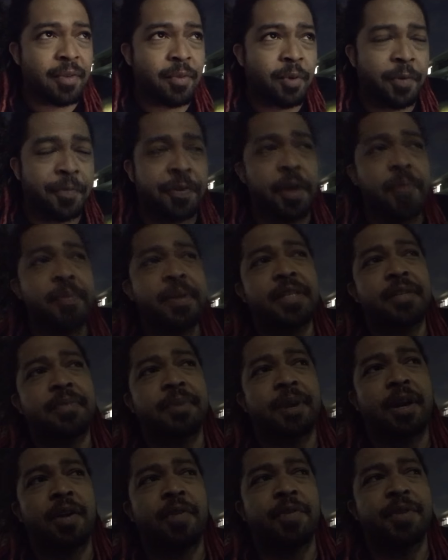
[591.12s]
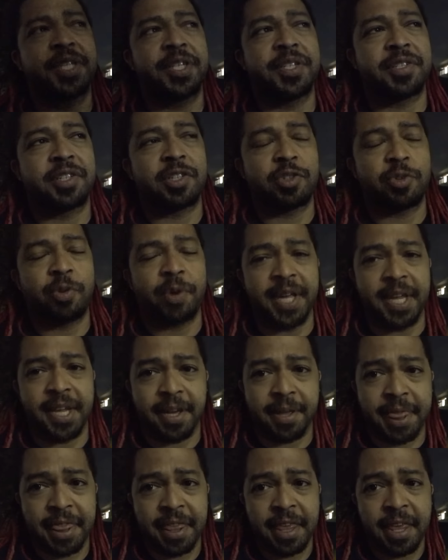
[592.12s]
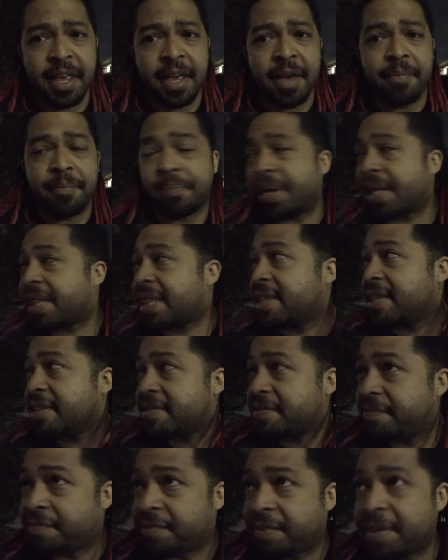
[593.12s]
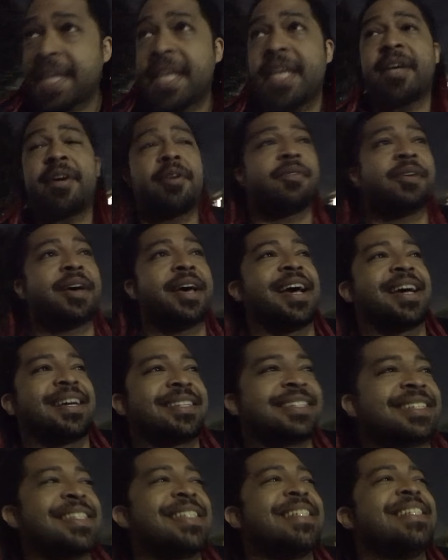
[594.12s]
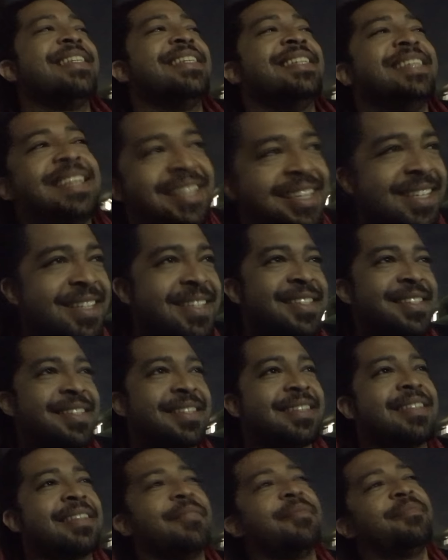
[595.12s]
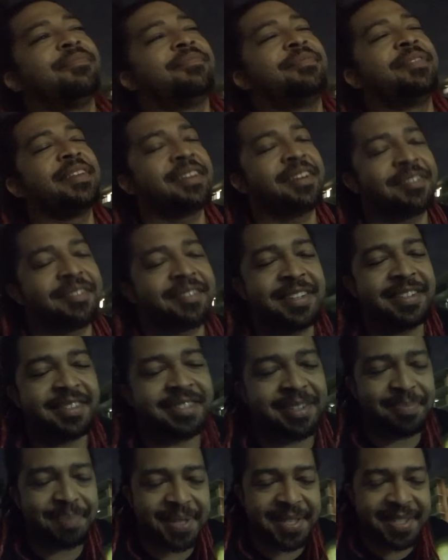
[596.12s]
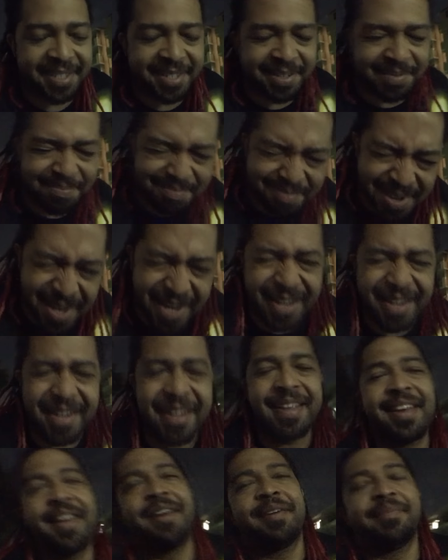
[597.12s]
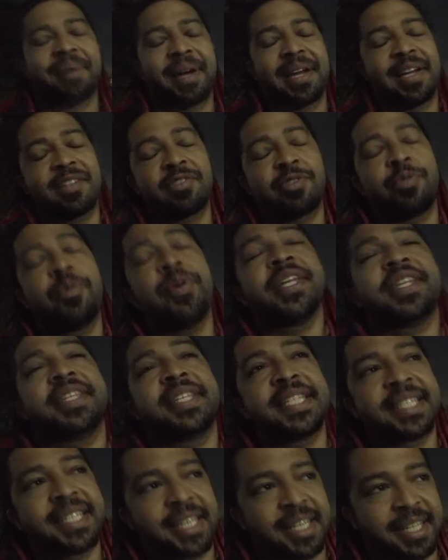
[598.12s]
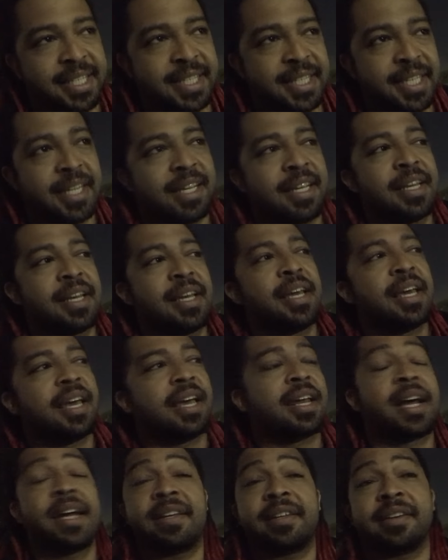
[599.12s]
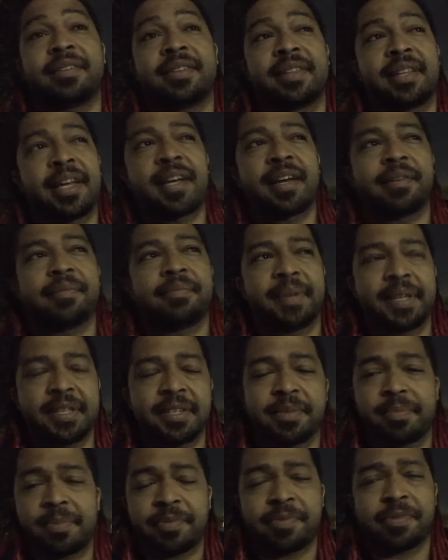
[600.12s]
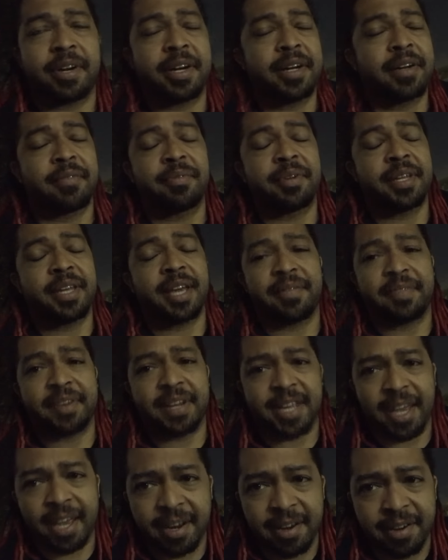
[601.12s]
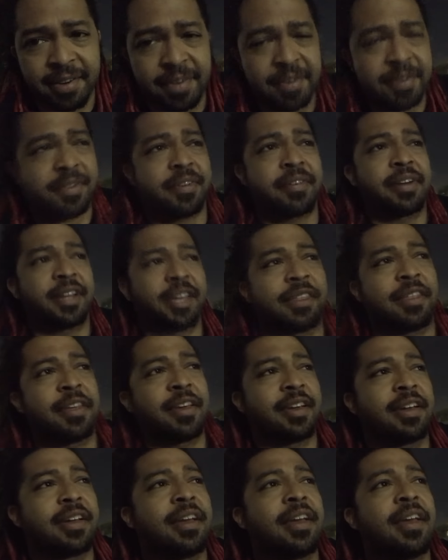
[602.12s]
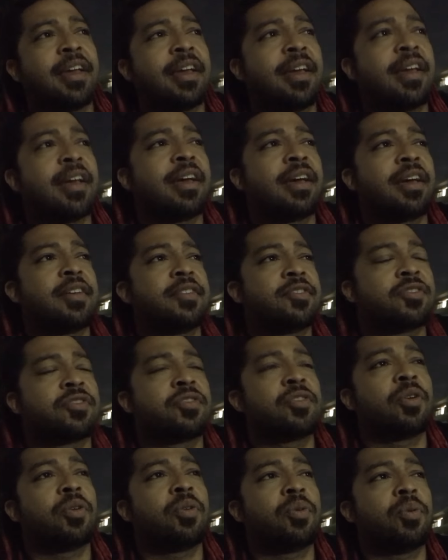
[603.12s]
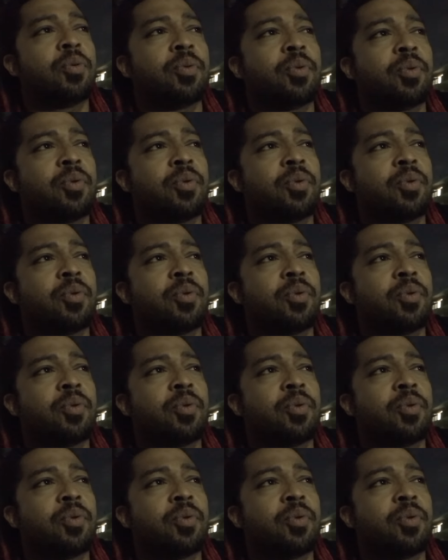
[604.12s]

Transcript: we're filming tomorrow, which is the 20th, but this video actually needs the video needs to be submitted by the 26th. And I don't, like I mentioned before, I don't really have any editors or anything. So